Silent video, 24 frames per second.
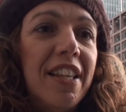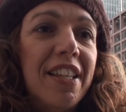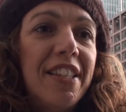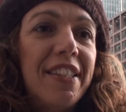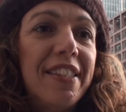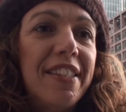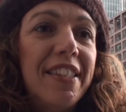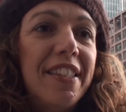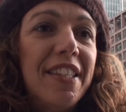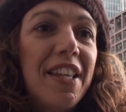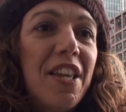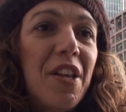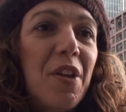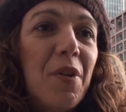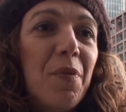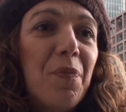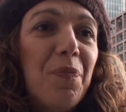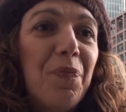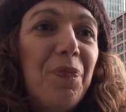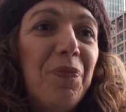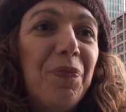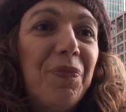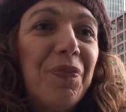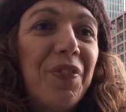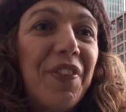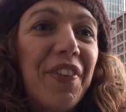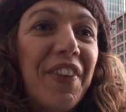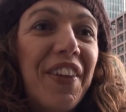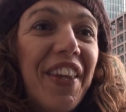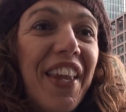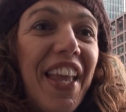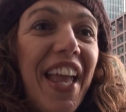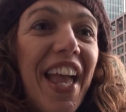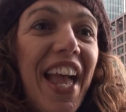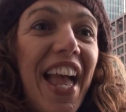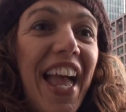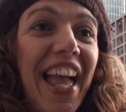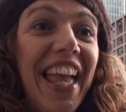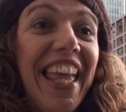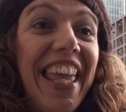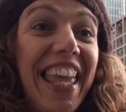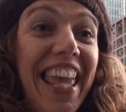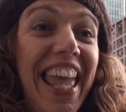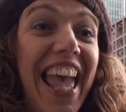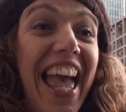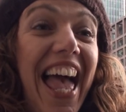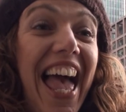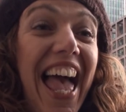I'm sure someone will put it in the comments section
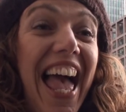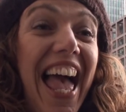below.